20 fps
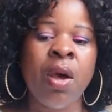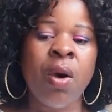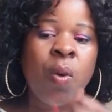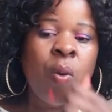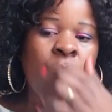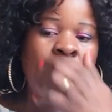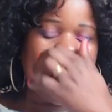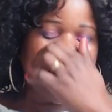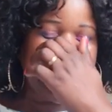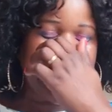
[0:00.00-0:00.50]

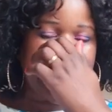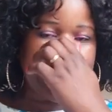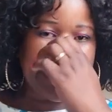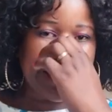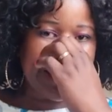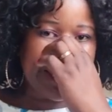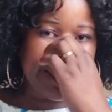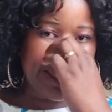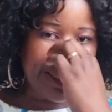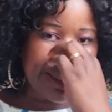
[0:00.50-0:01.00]
what are the
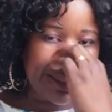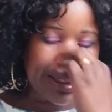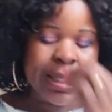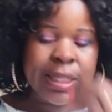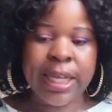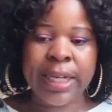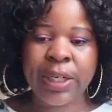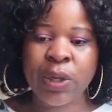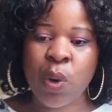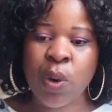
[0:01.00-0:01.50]
things
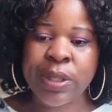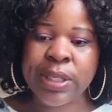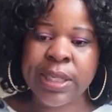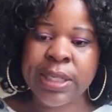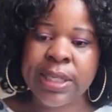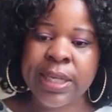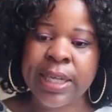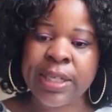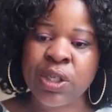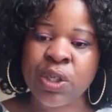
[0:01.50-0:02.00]
that
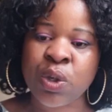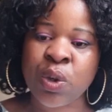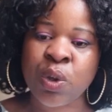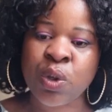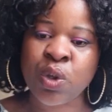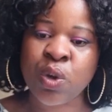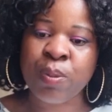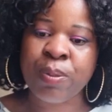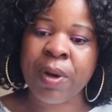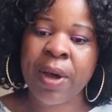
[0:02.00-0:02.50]
causes us not
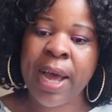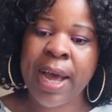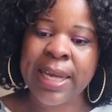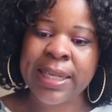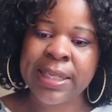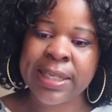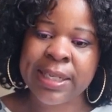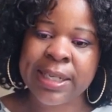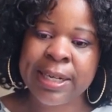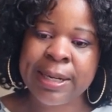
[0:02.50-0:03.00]
to
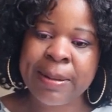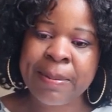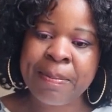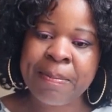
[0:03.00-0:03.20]
cast